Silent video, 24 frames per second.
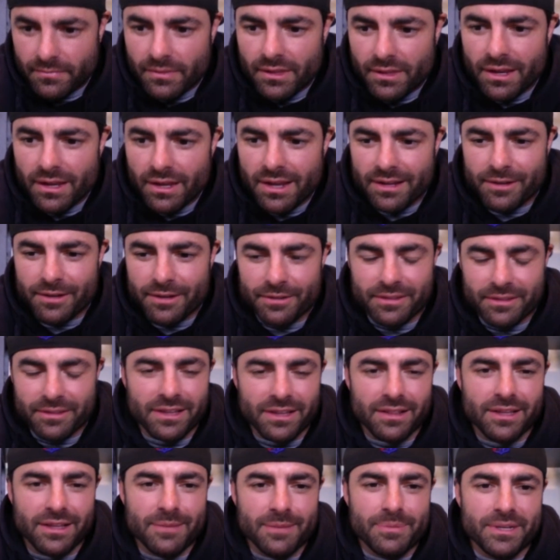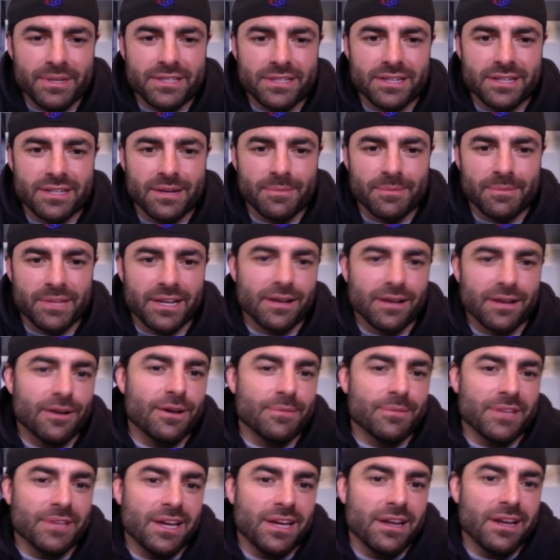I go to the Olympics and I'm like, oh,
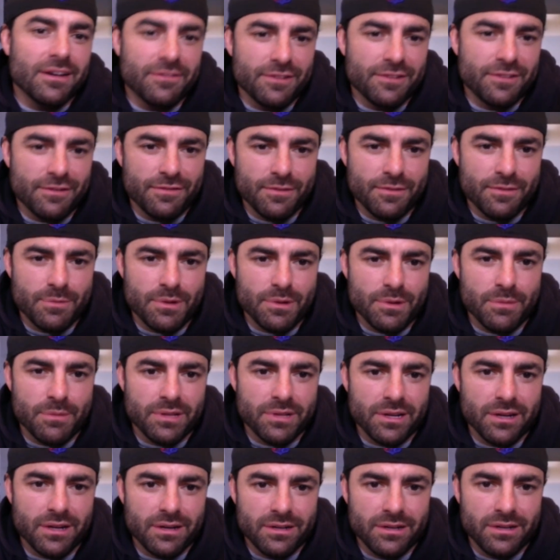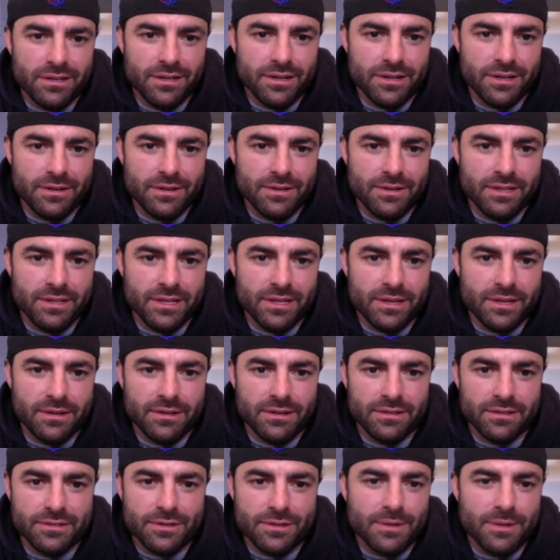I'm the NFL football player, you know. And then
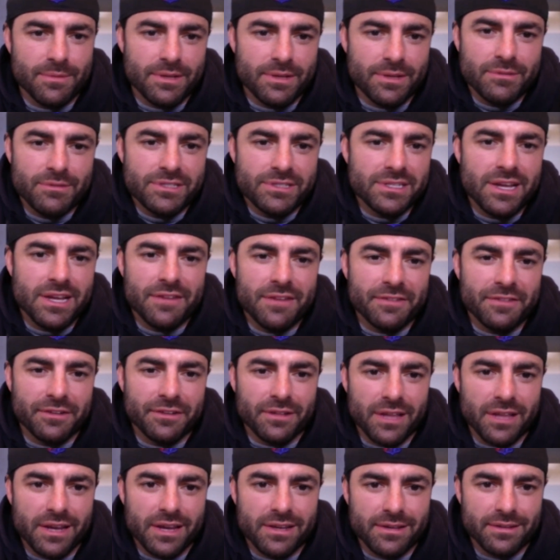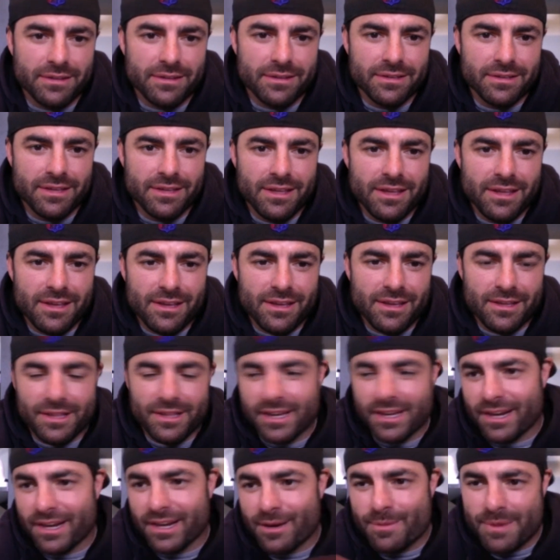so I was never like and
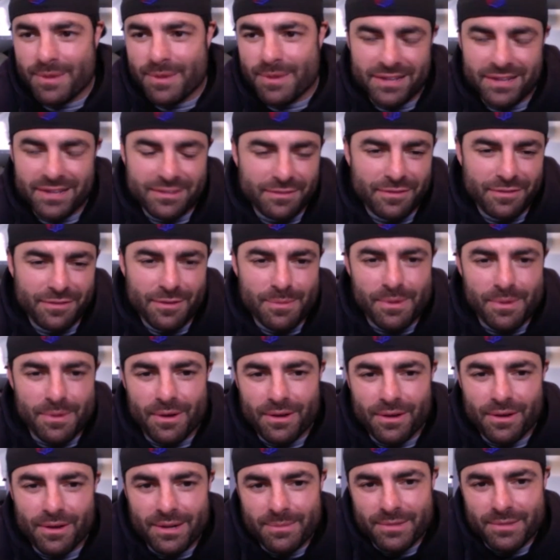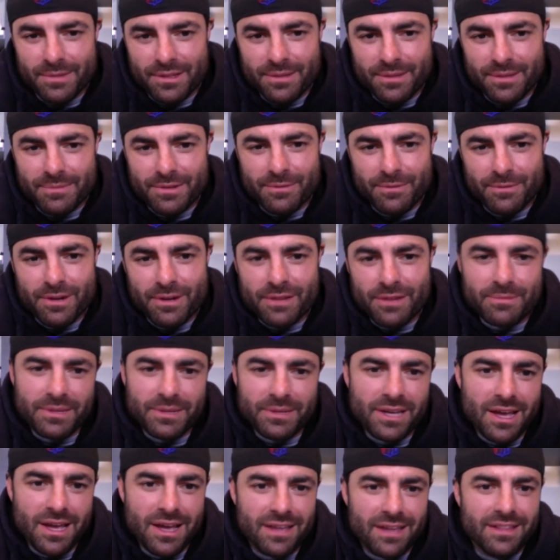then I go back to football and I'm, I'm the rugby
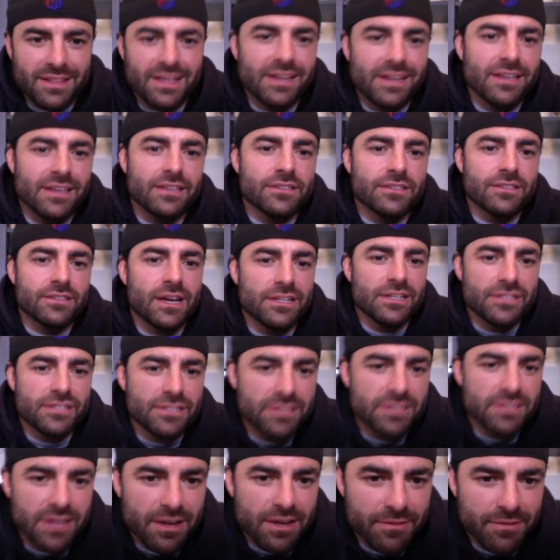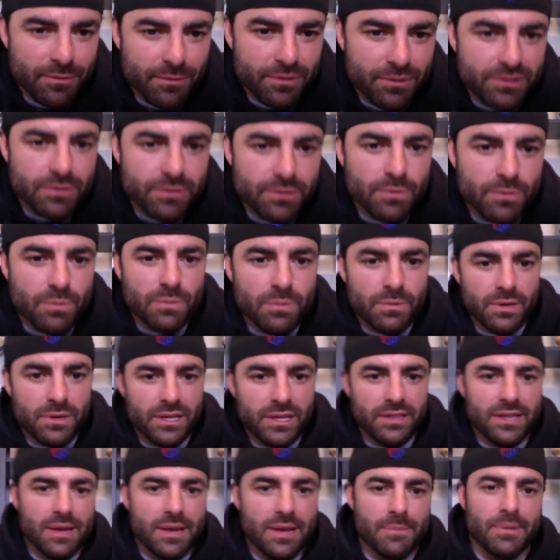guy. Like I just never was
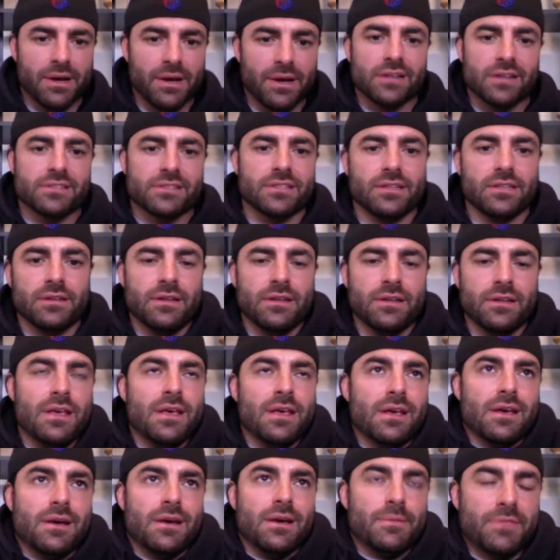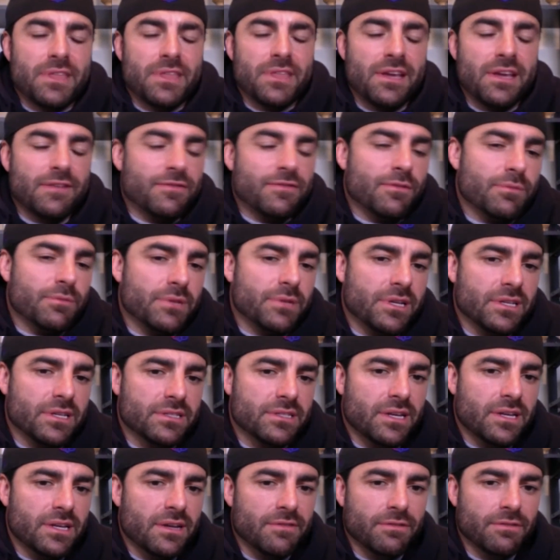in that box. And I'm thankful because
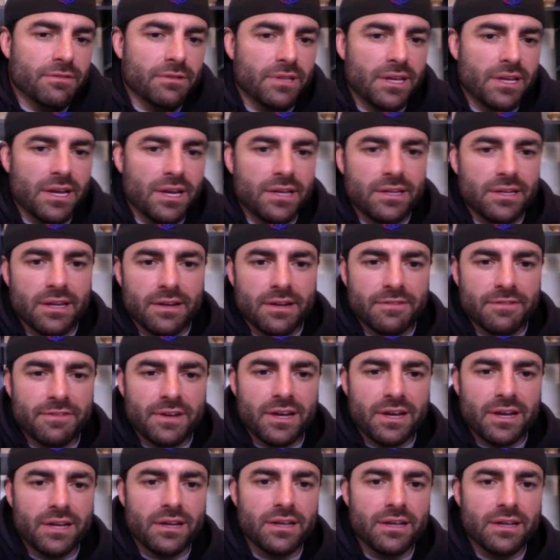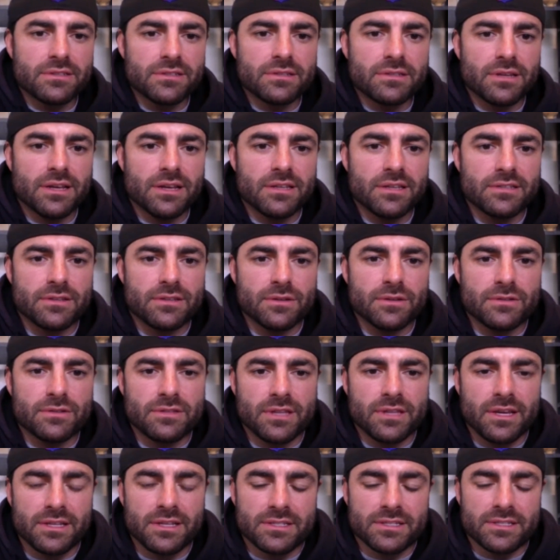I never really identified as, as those
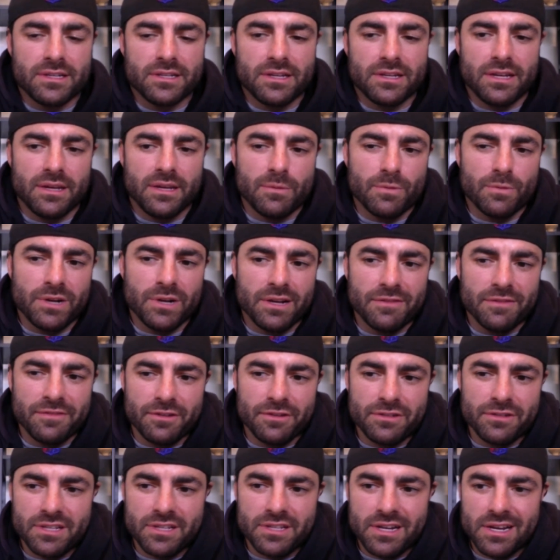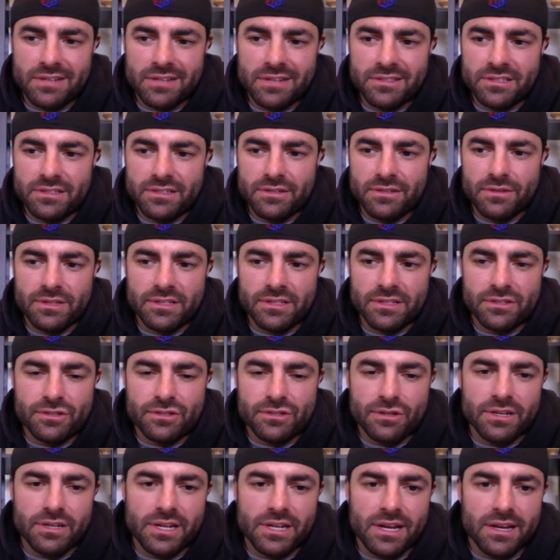things. And, and when I first set out to do this
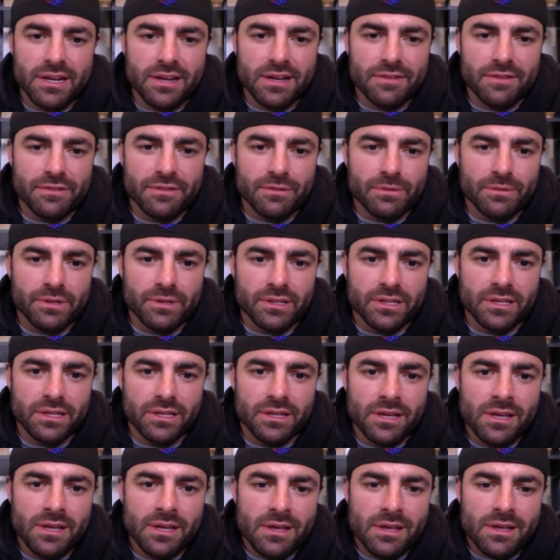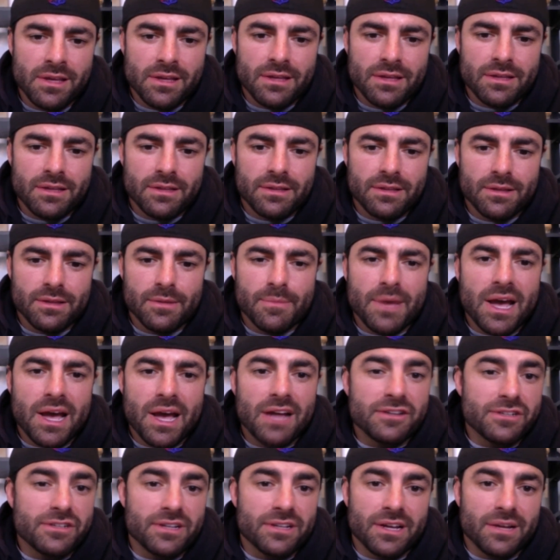journey, I never really
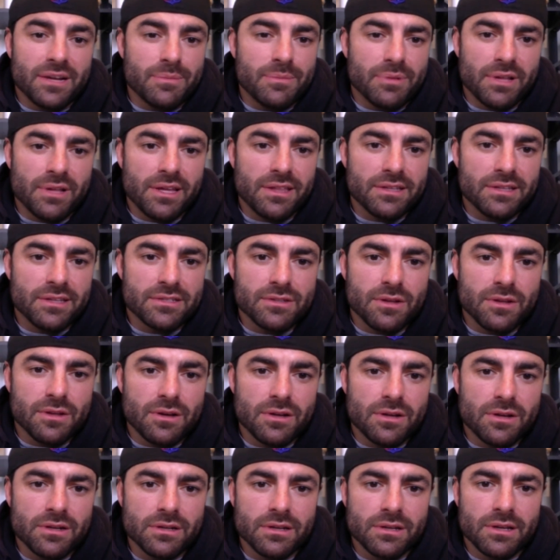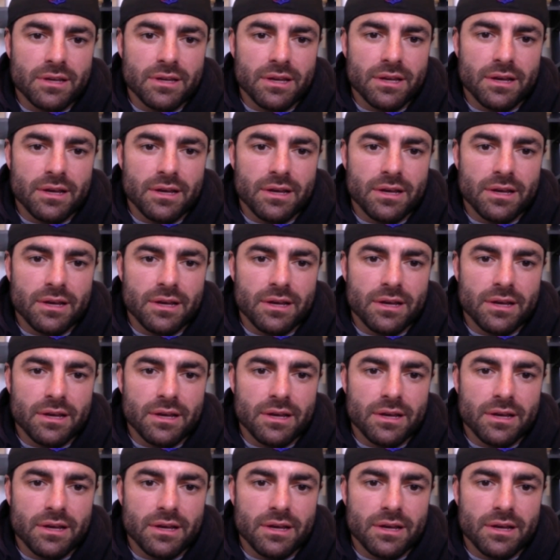imagined I'd play this long.